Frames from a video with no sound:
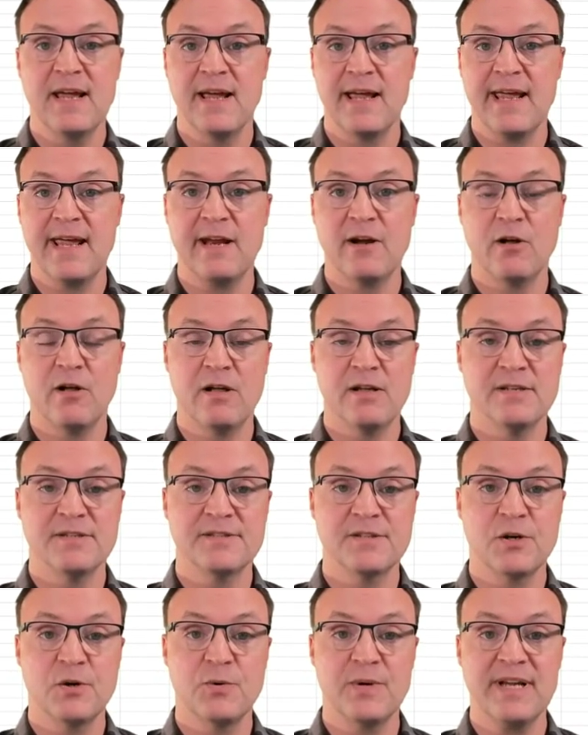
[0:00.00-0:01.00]
and
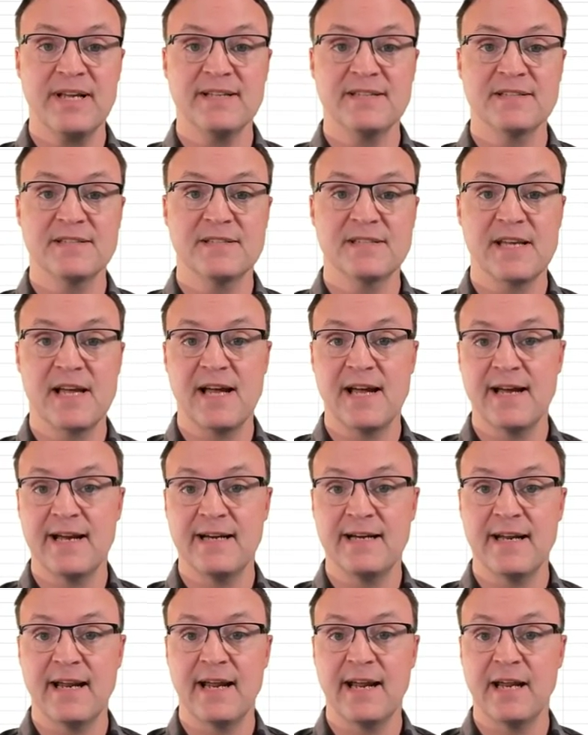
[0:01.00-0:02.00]
also
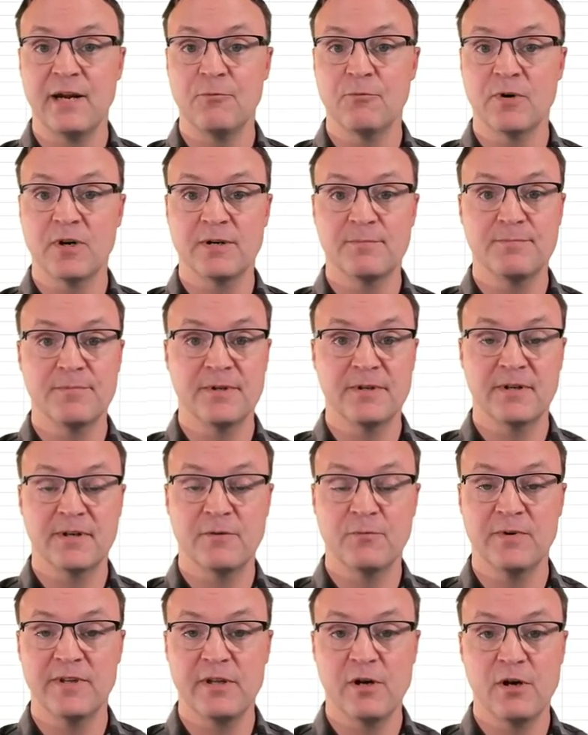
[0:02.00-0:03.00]
inside a
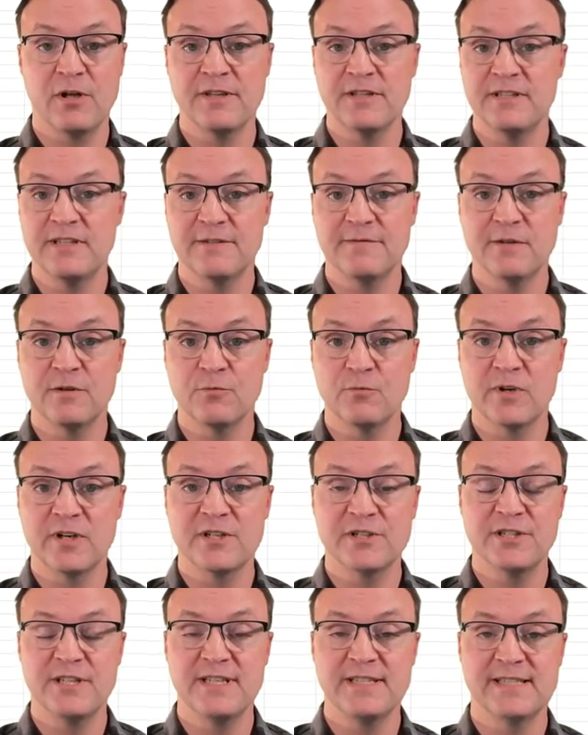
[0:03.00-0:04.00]
workbook with all the different
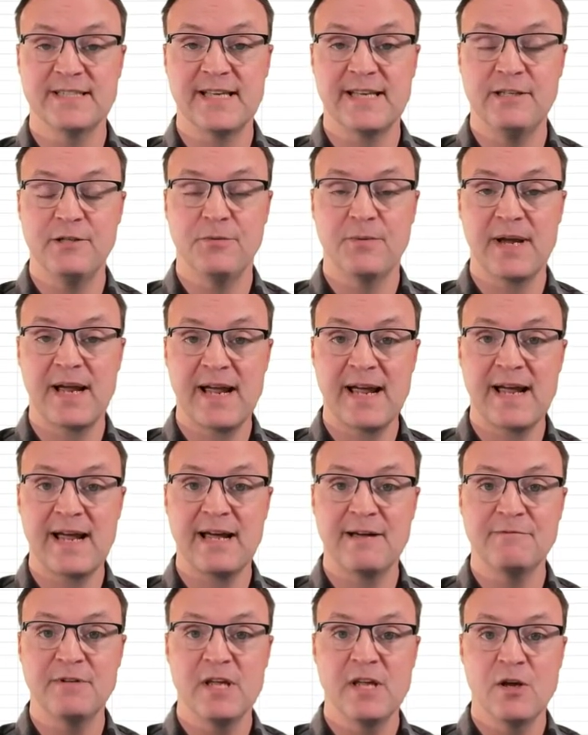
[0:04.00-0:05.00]
worksheets that you
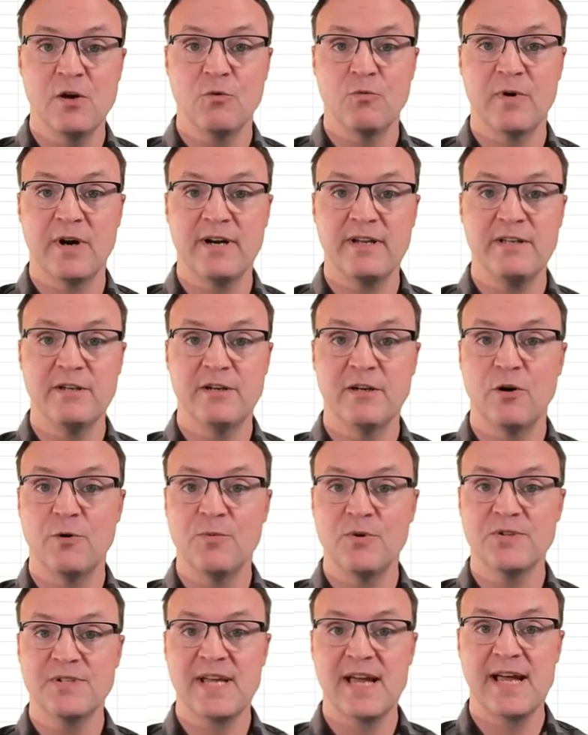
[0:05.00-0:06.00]
have, where you could
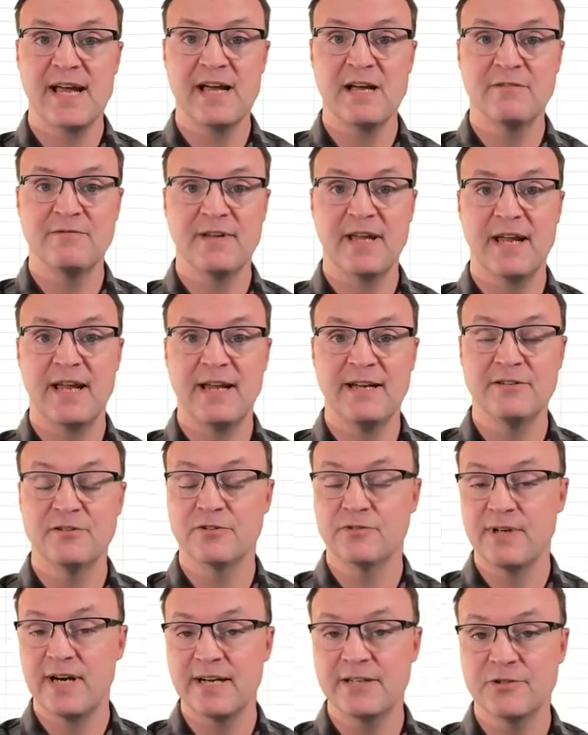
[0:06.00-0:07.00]
almost have a
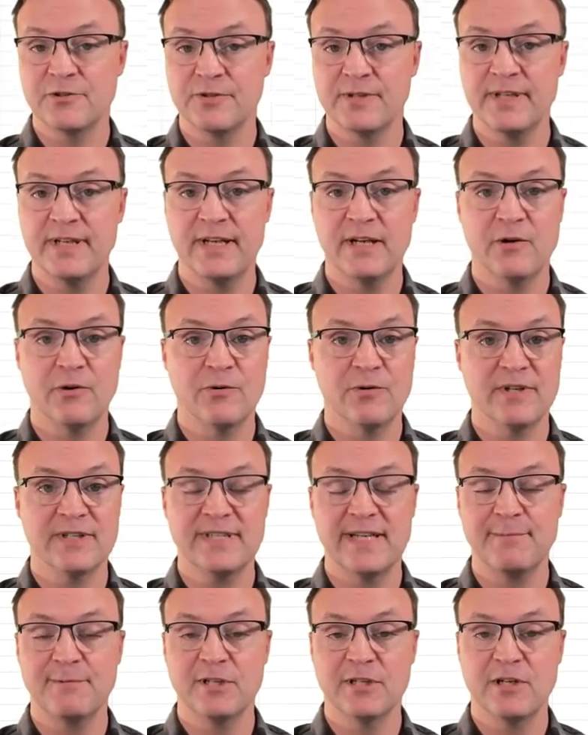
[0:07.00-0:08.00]
directory or
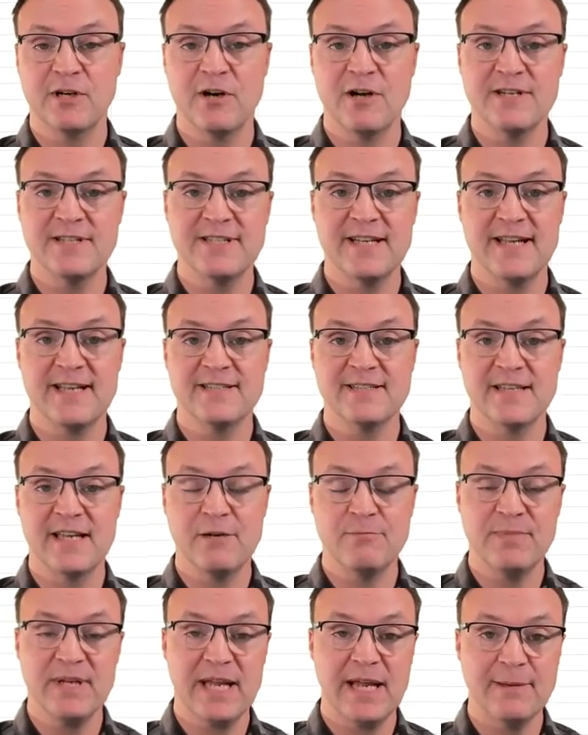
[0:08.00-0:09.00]
table of contents
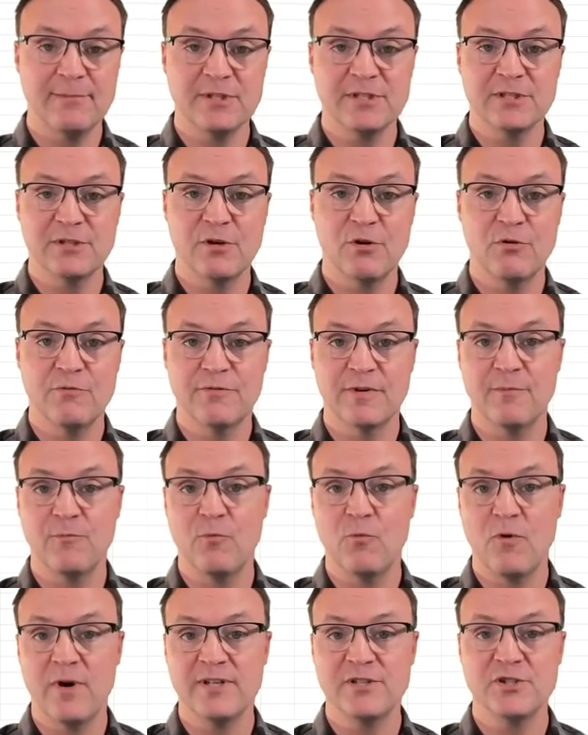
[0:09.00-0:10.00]
and be able to go
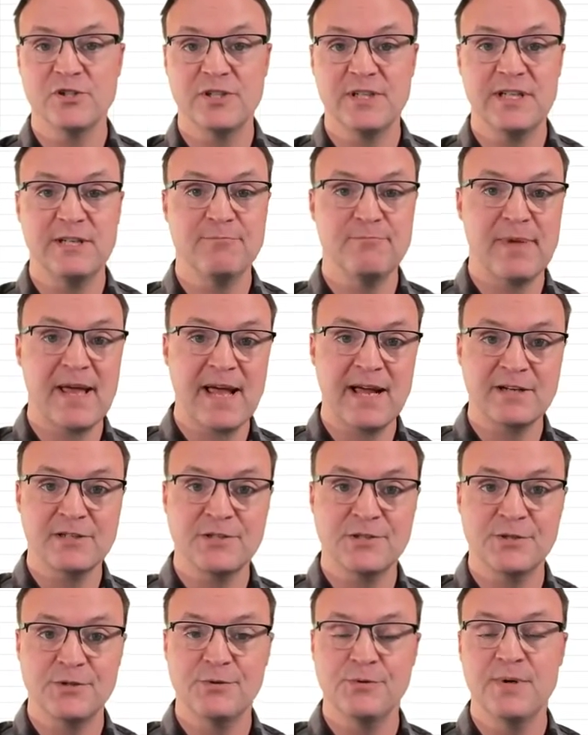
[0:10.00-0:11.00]
from one sheet
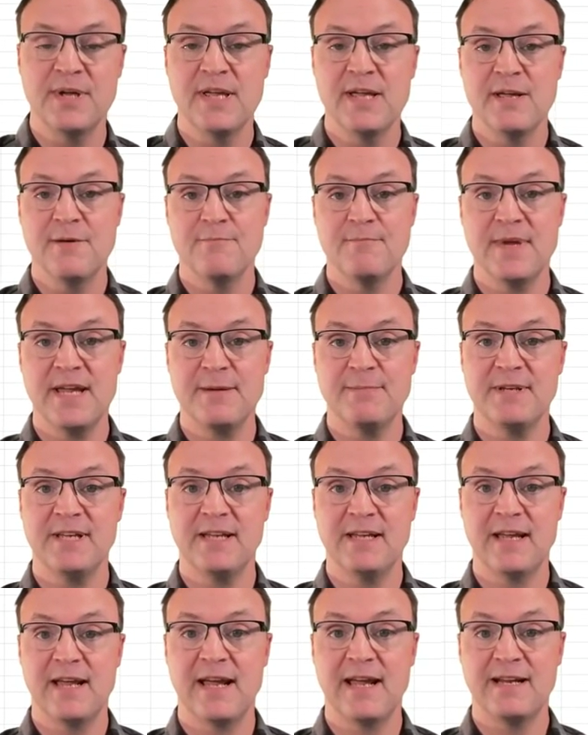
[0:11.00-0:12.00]
back to
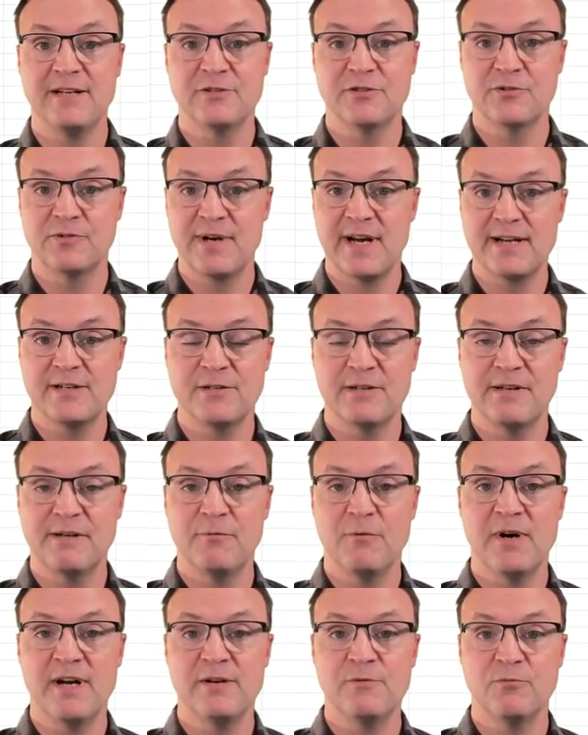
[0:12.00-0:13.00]
maybe a directory
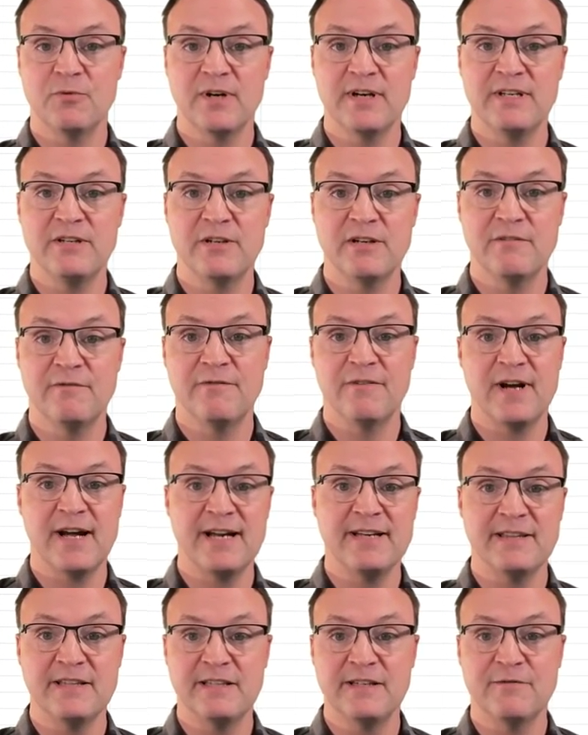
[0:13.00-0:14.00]
one where you could
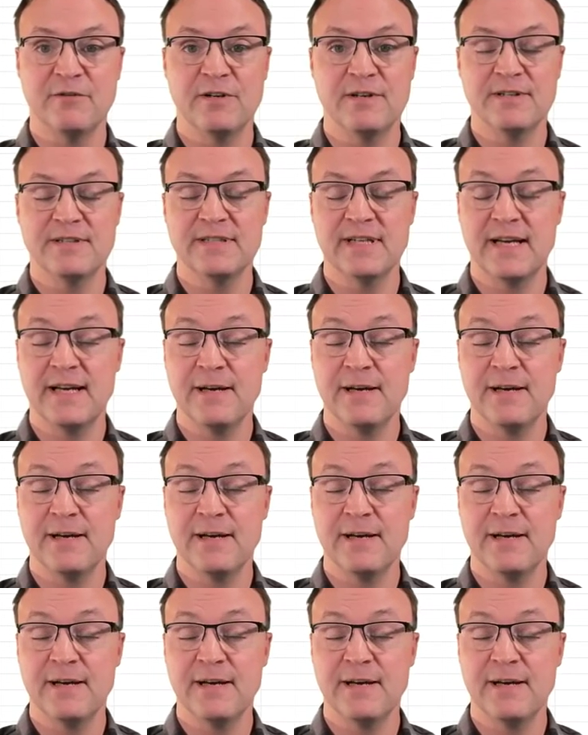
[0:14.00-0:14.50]
find the different,